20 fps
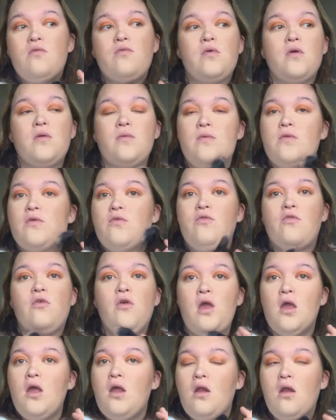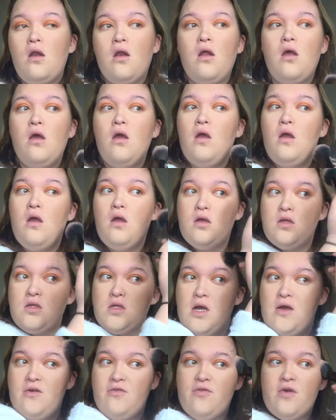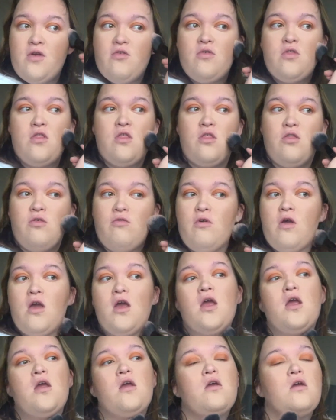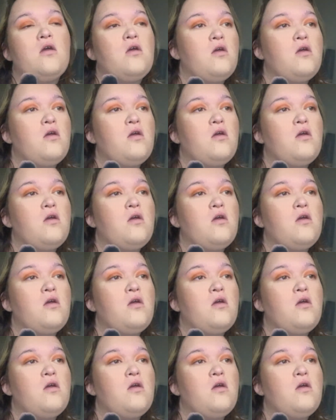On the chin, it's like a figure three,